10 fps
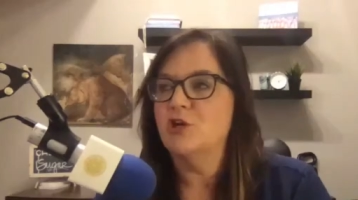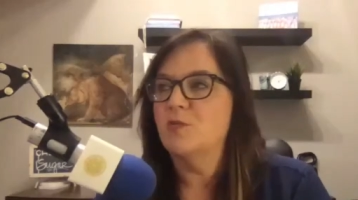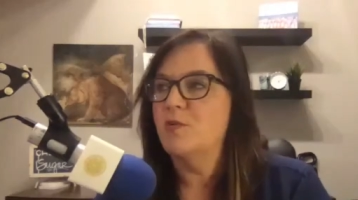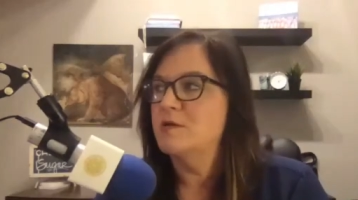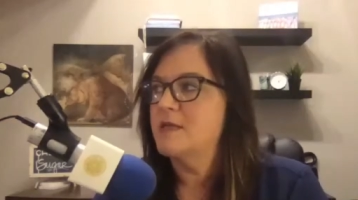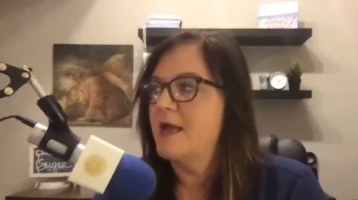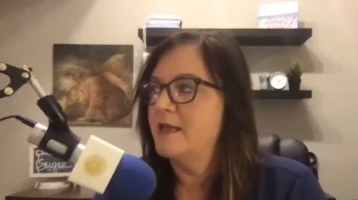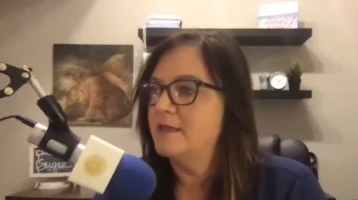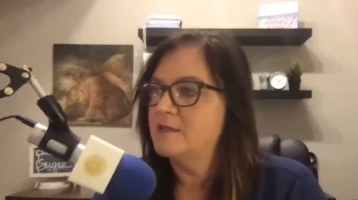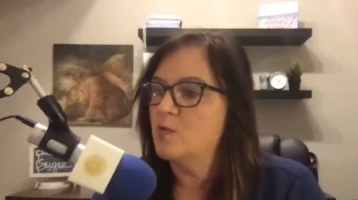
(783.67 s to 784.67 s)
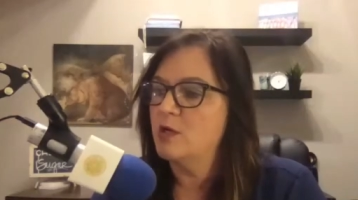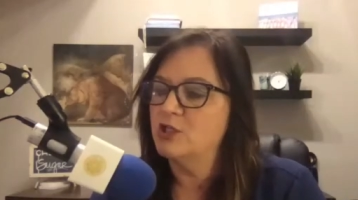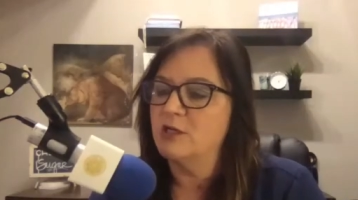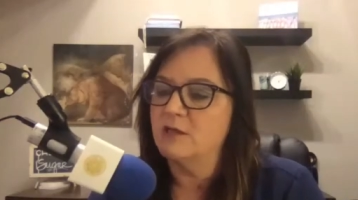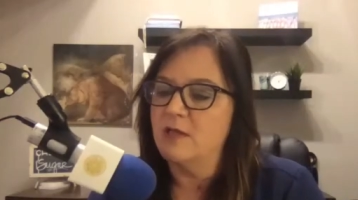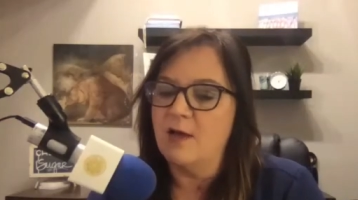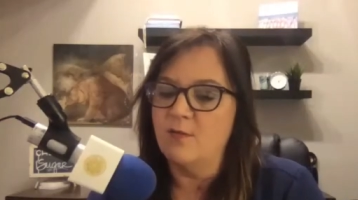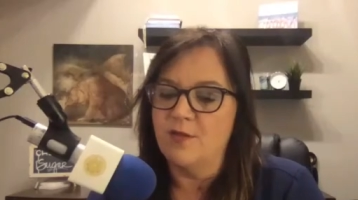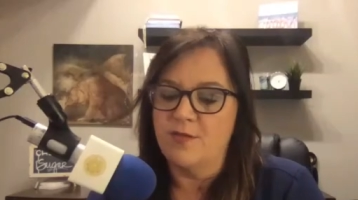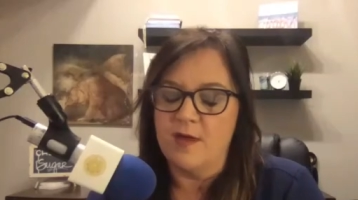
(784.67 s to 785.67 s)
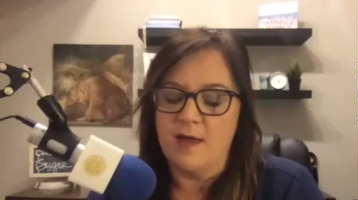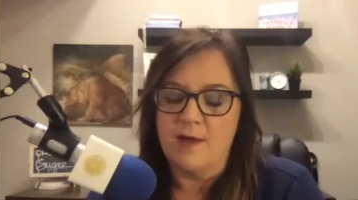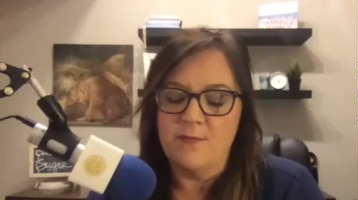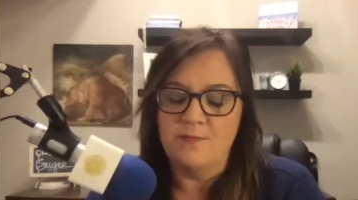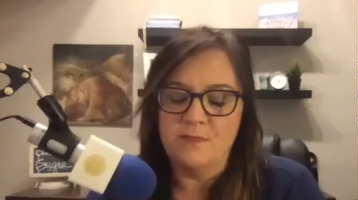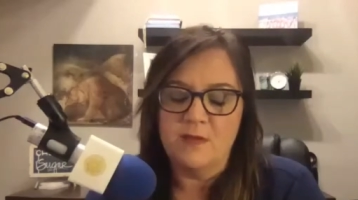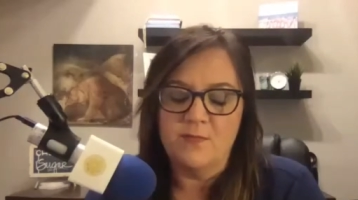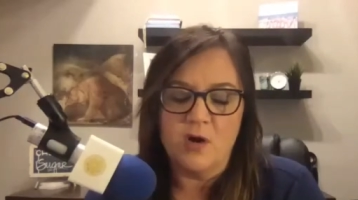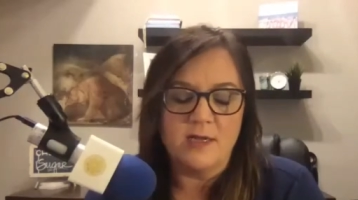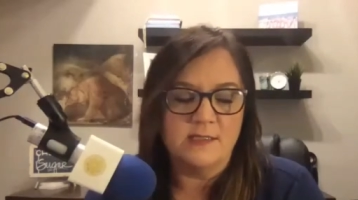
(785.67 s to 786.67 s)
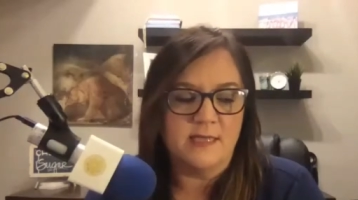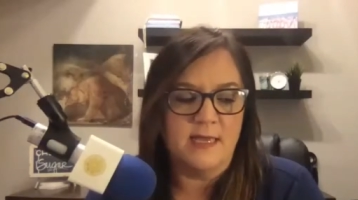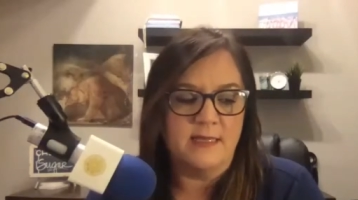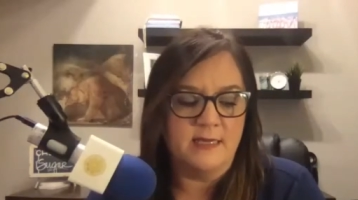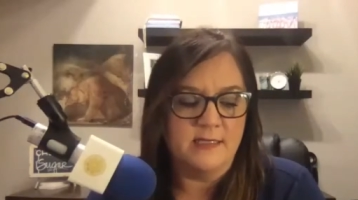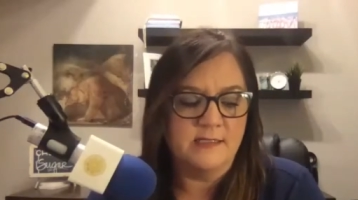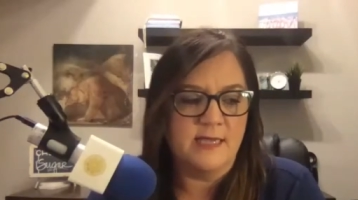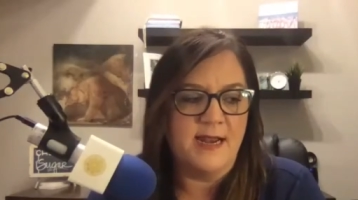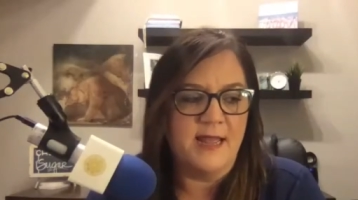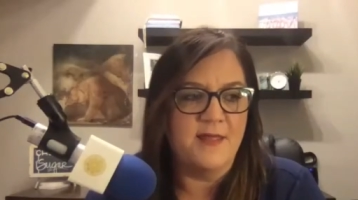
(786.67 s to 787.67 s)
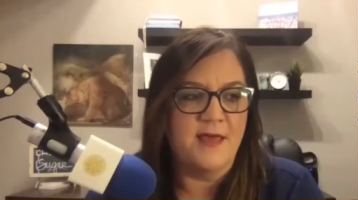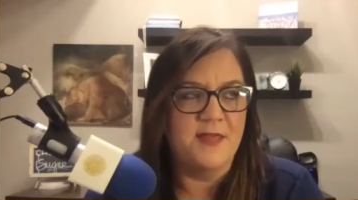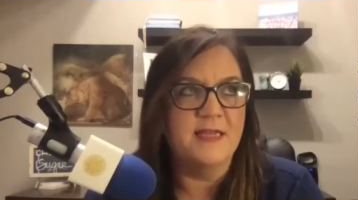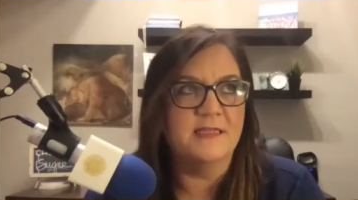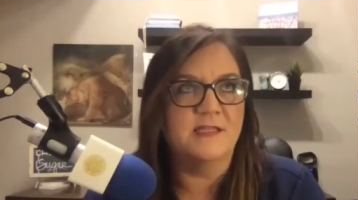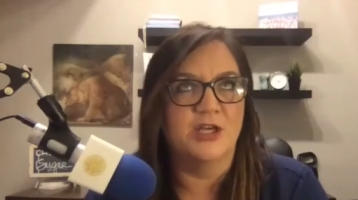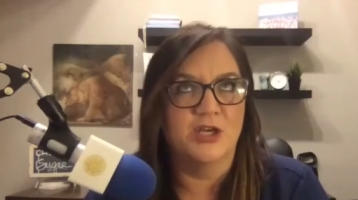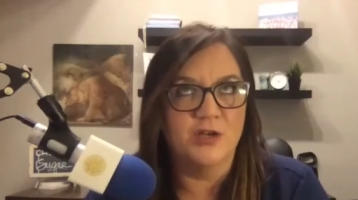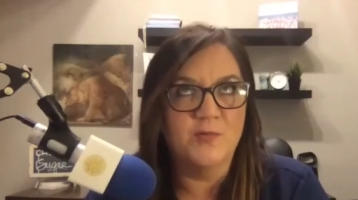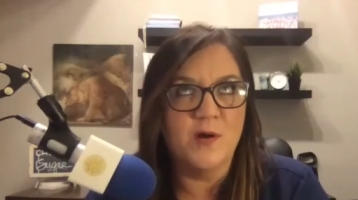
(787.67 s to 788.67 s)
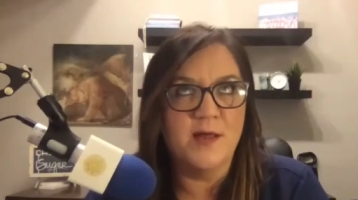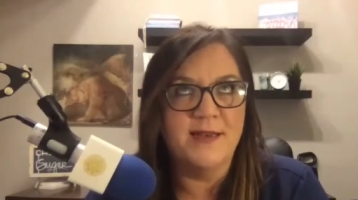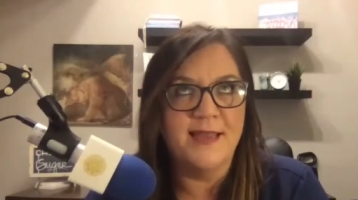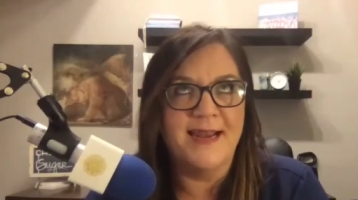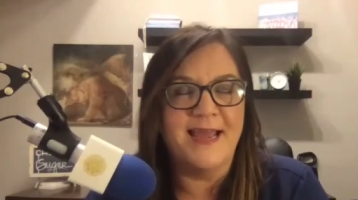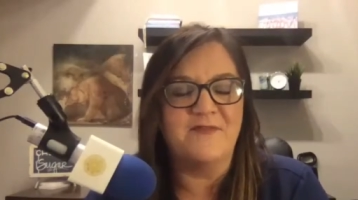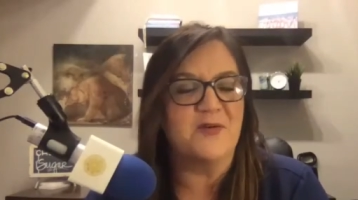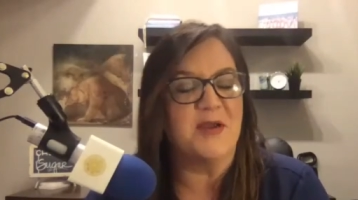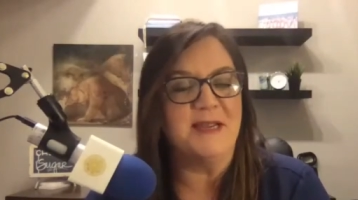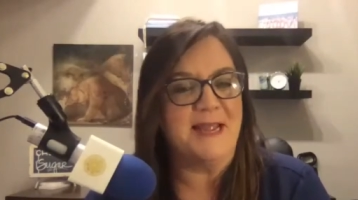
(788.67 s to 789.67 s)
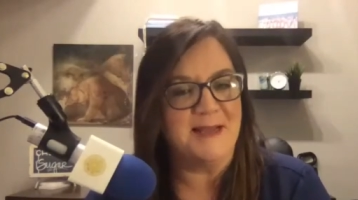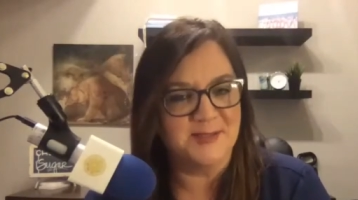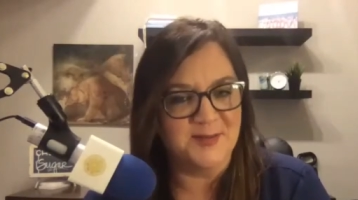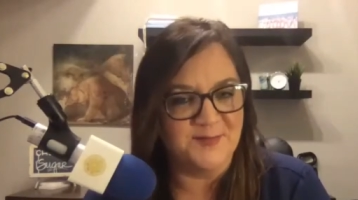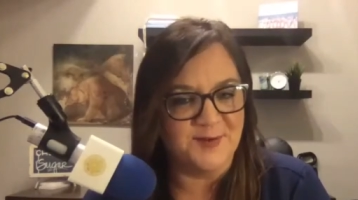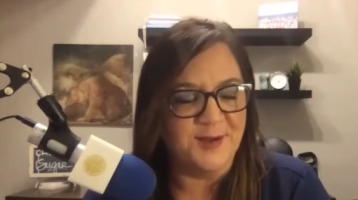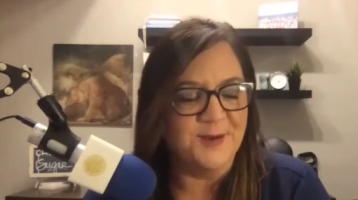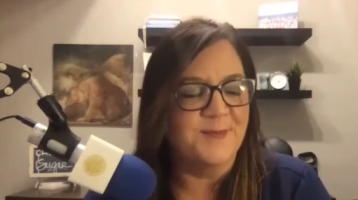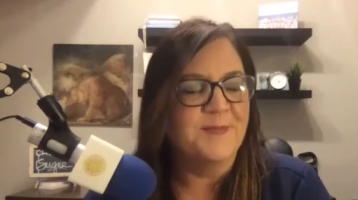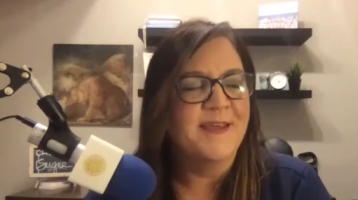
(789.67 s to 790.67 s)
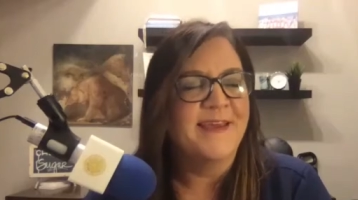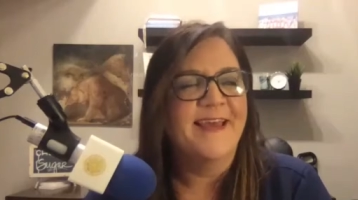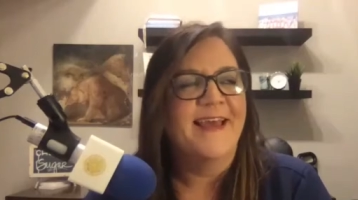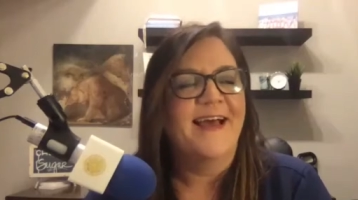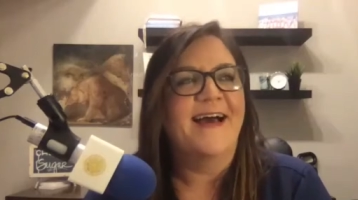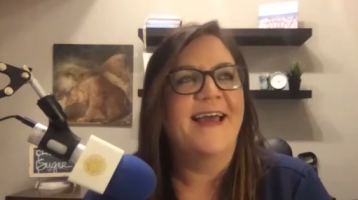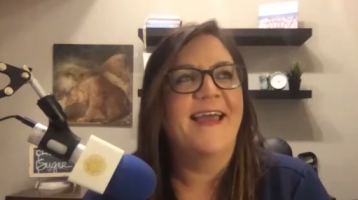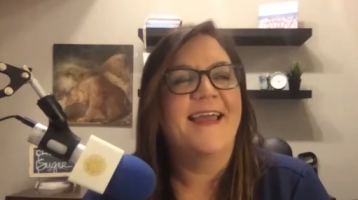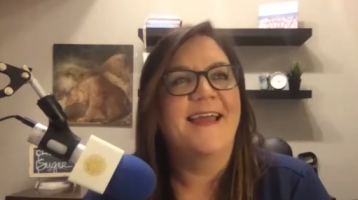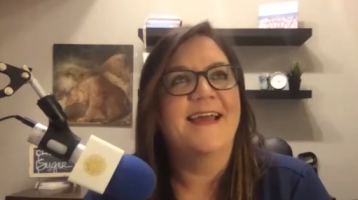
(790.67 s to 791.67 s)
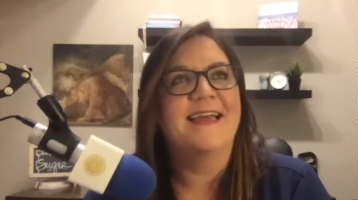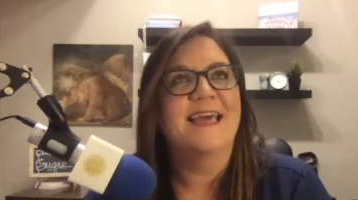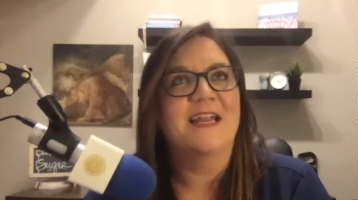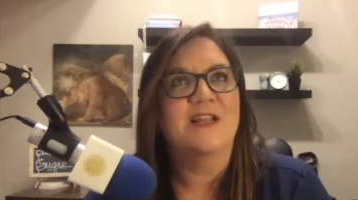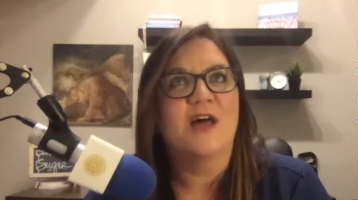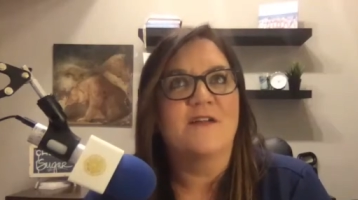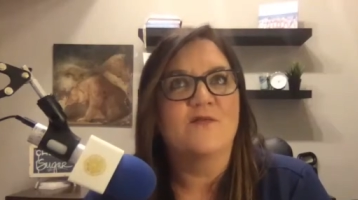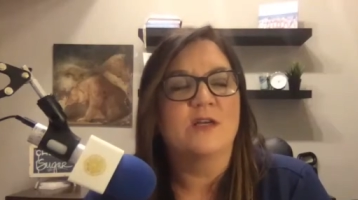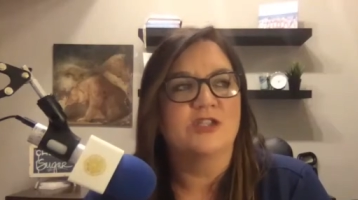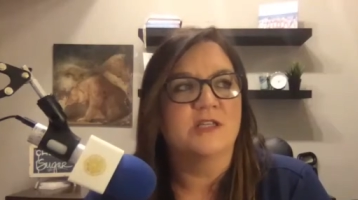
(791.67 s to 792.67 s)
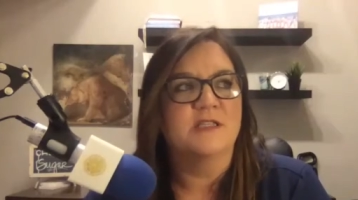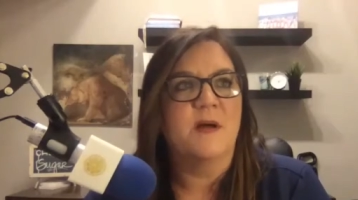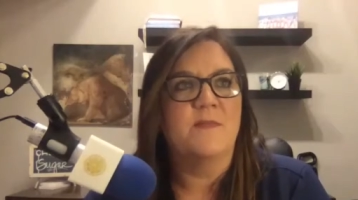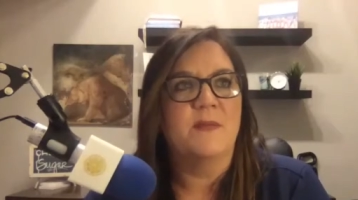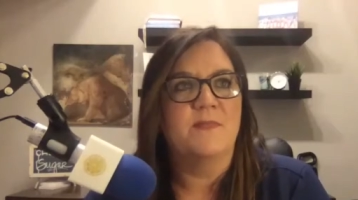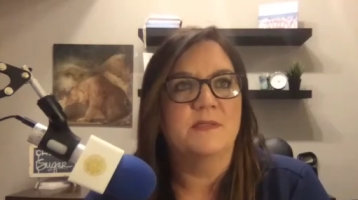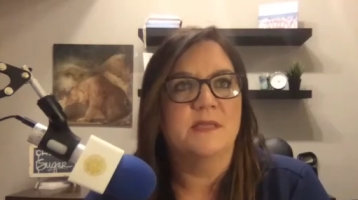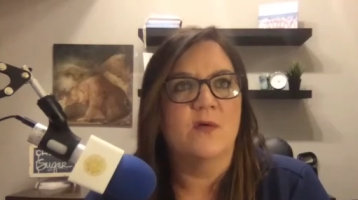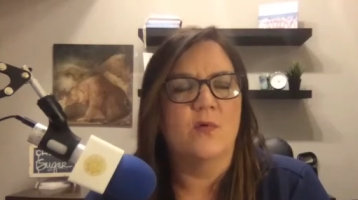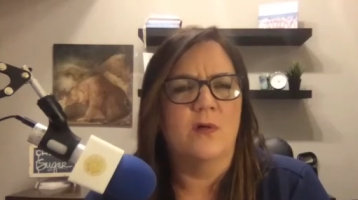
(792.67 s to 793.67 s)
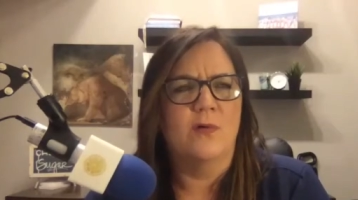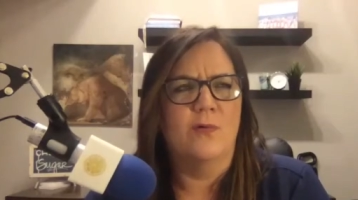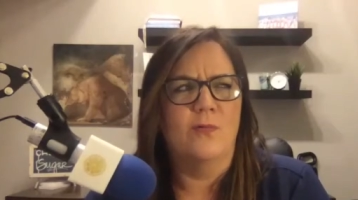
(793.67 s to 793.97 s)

Pros, I get this question a lot with products like this, and I think it's a good one, and I have a great answer for you. I get a lot of questions about people say, well,